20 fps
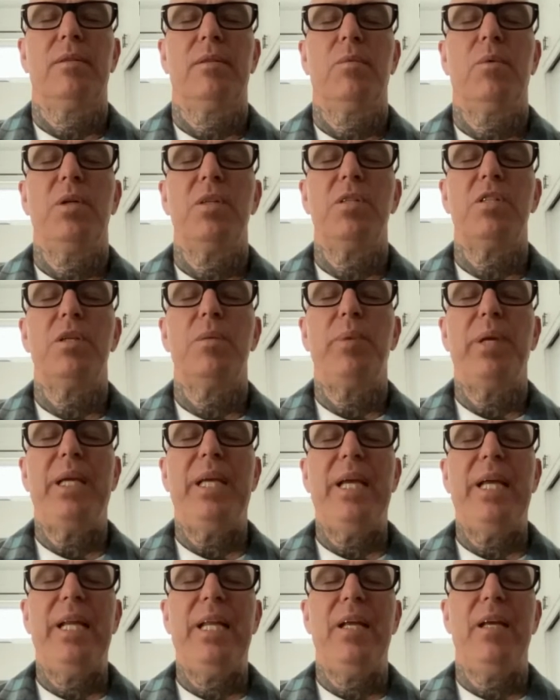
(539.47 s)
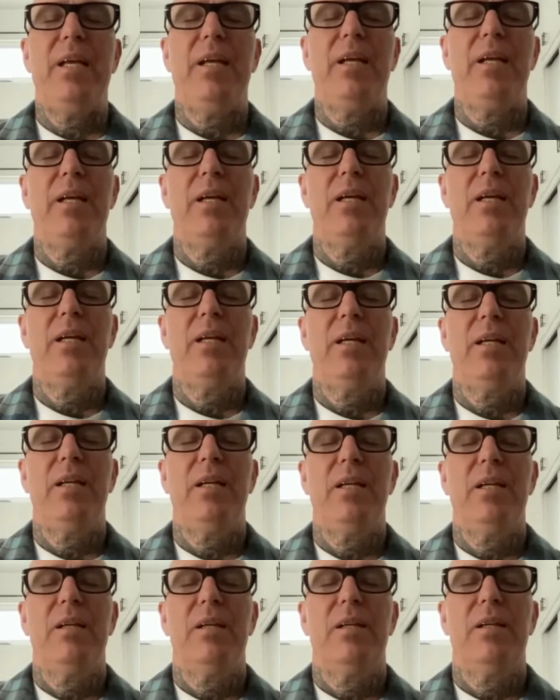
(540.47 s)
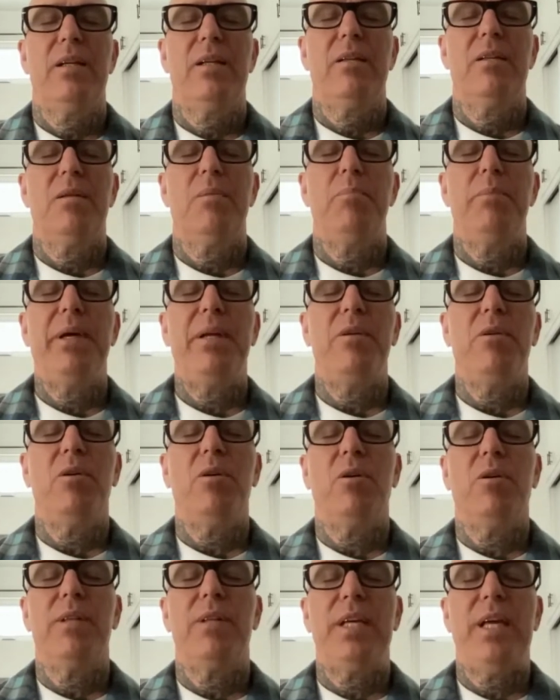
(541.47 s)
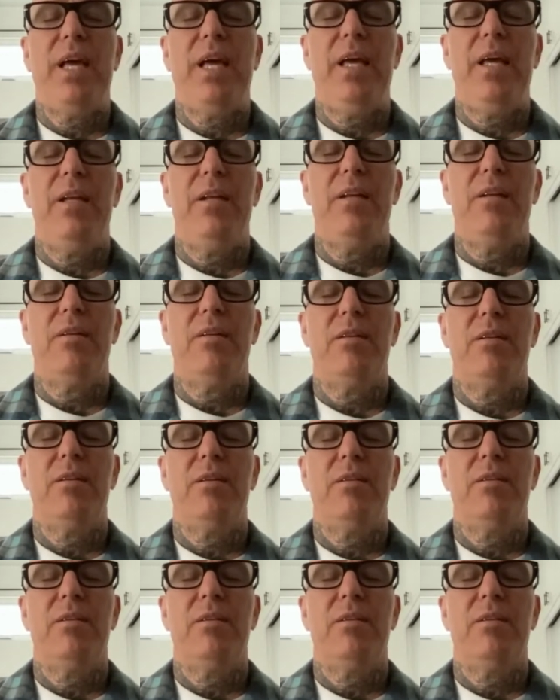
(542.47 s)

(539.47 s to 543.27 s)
Where's the beginning, the middle, the end